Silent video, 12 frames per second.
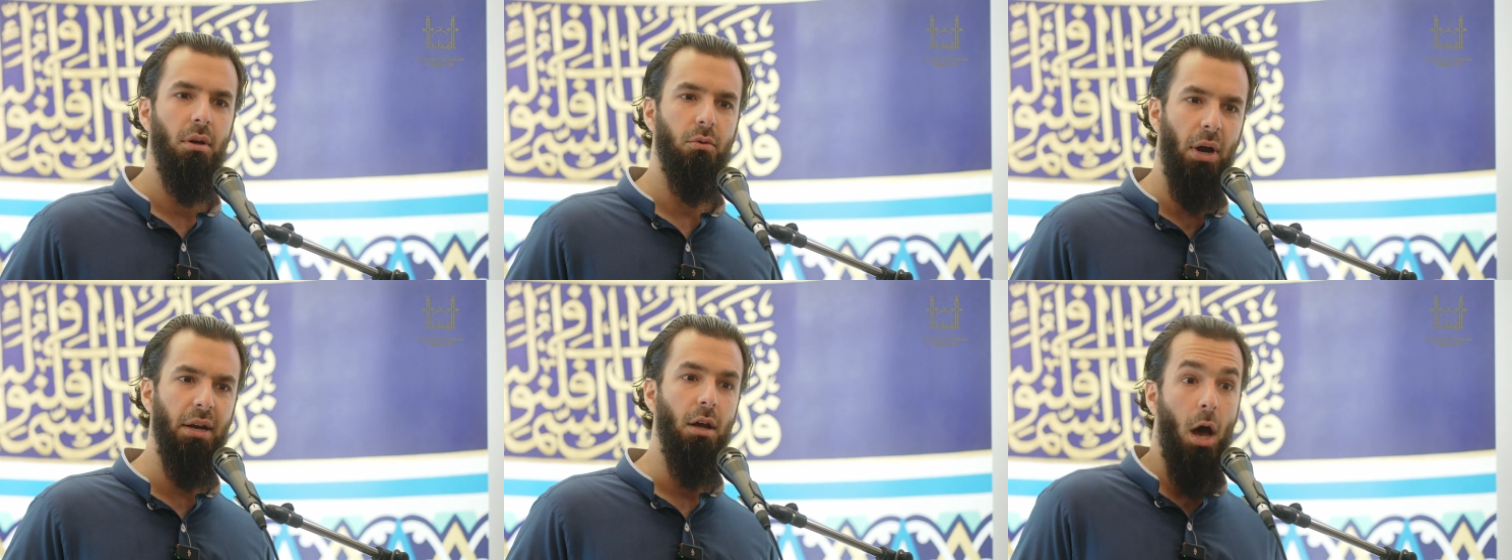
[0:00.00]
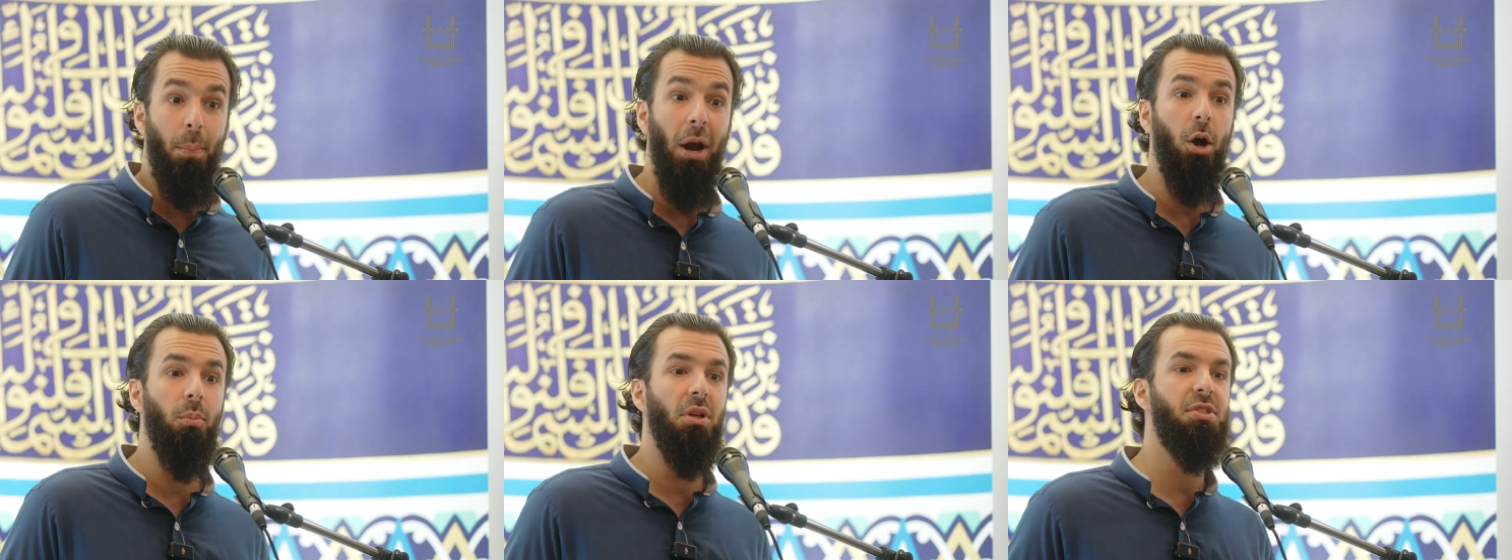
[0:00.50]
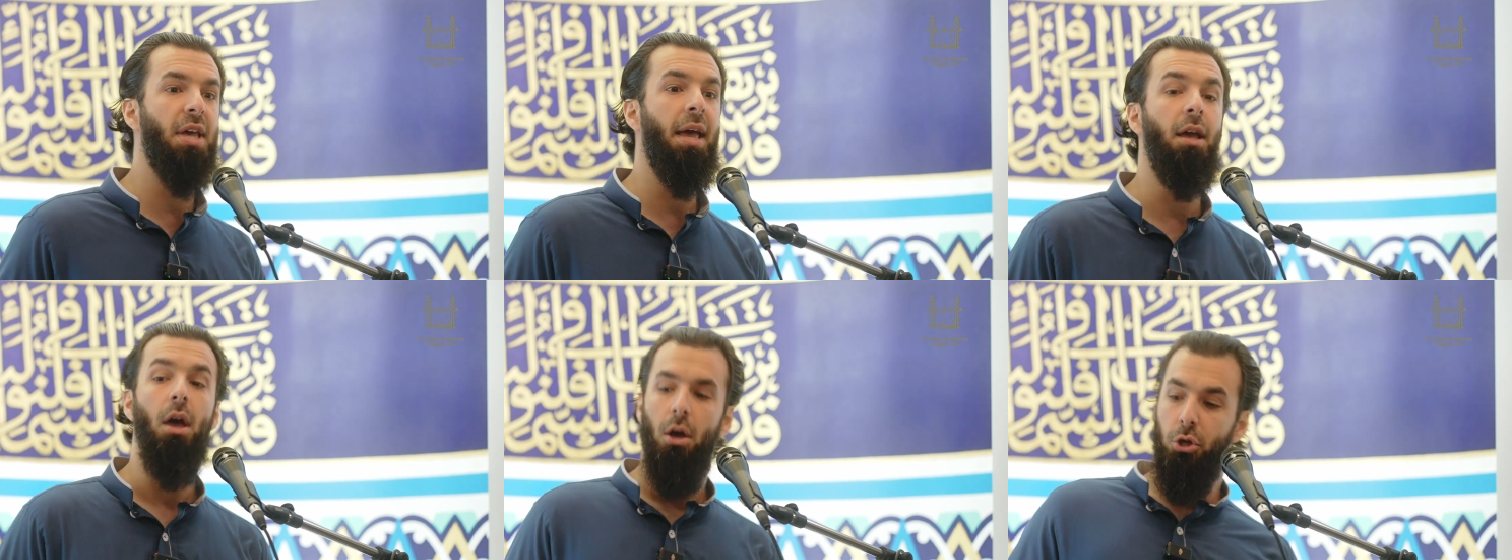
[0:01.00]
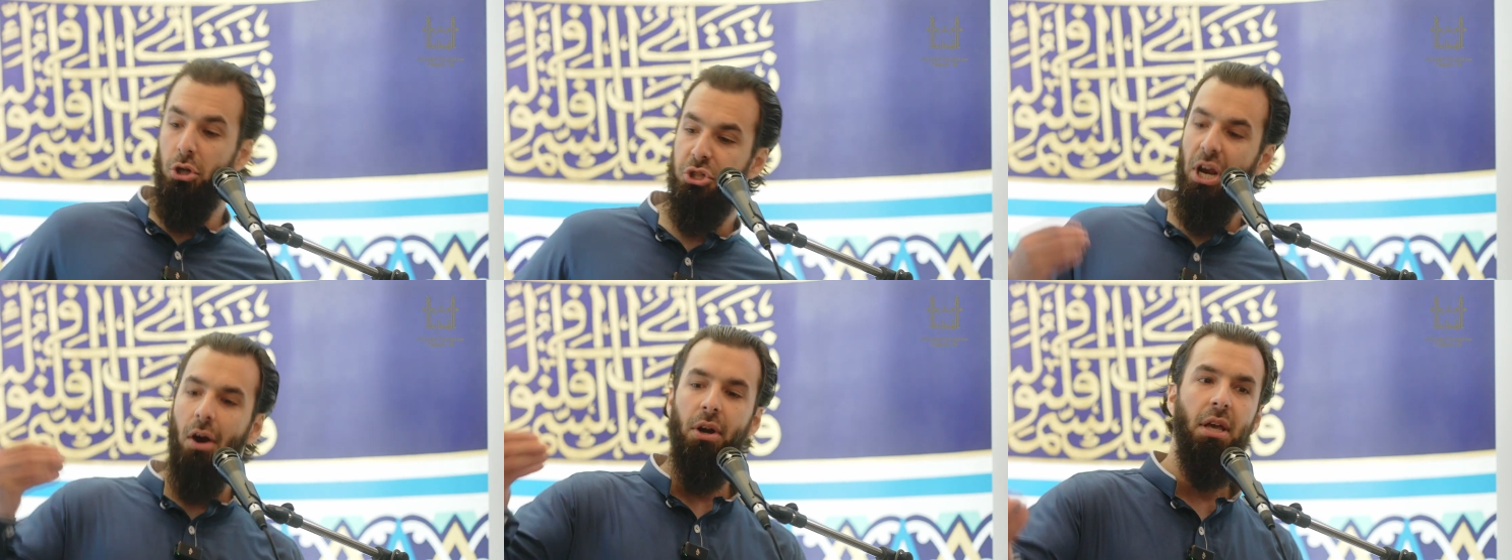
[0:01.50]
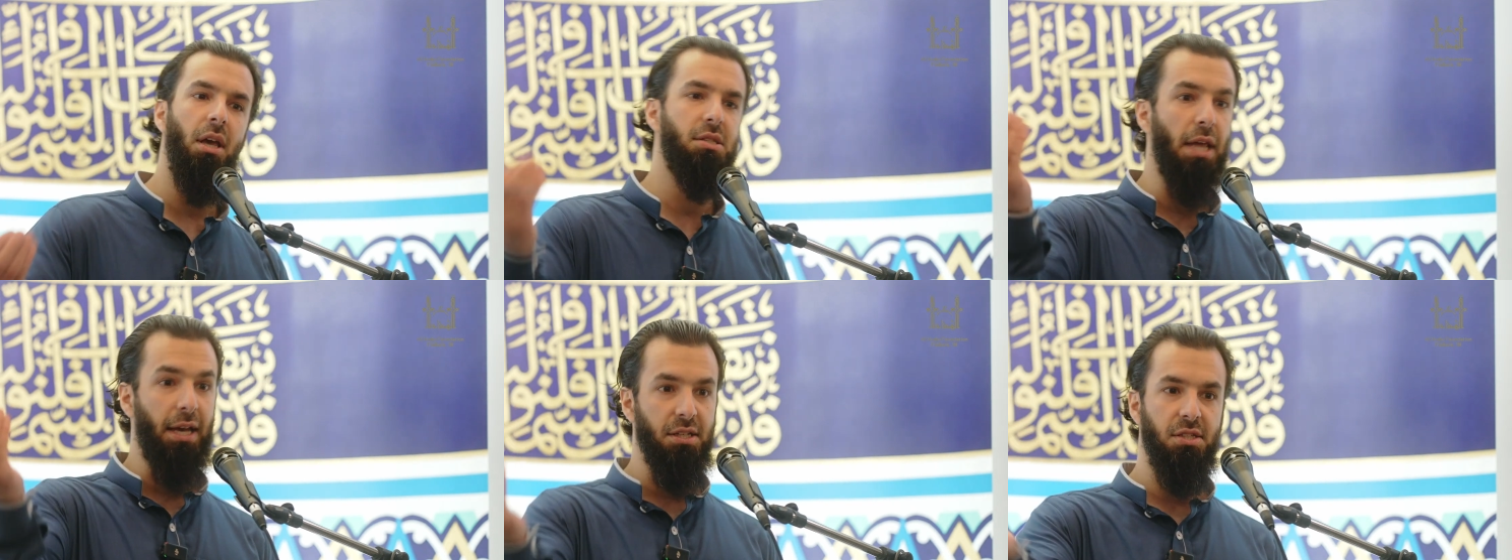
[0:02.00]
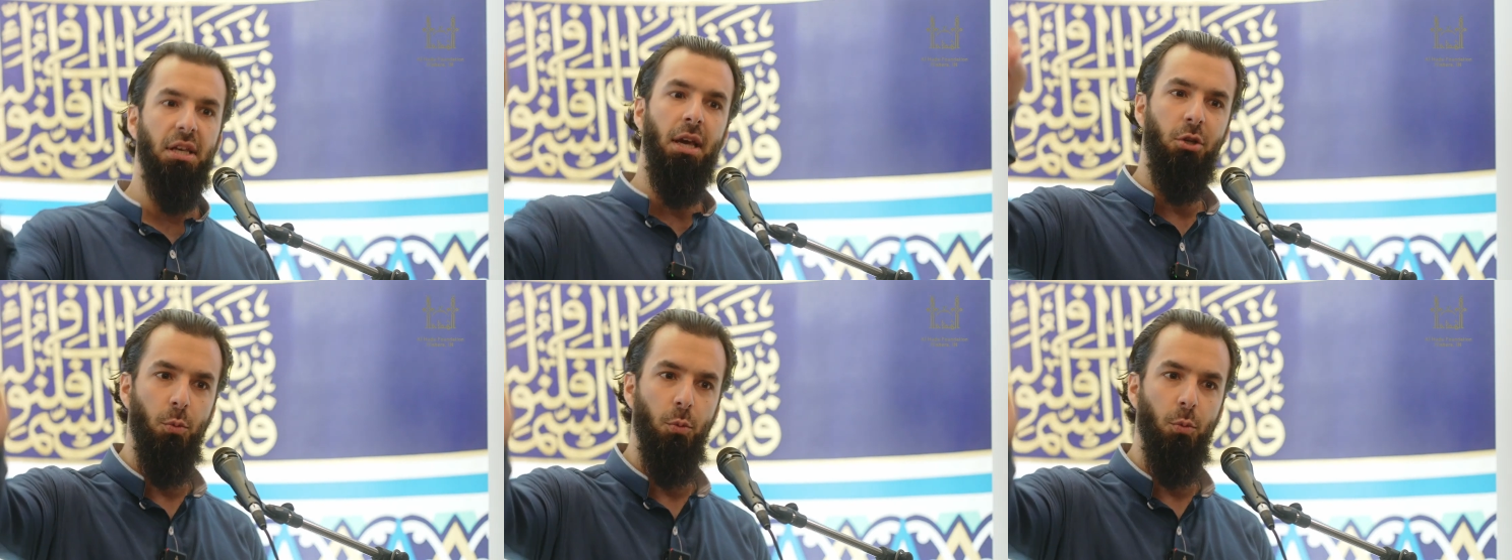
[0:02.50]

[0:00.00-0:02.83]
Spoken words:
Right? A parable is saying your charity is like a seed,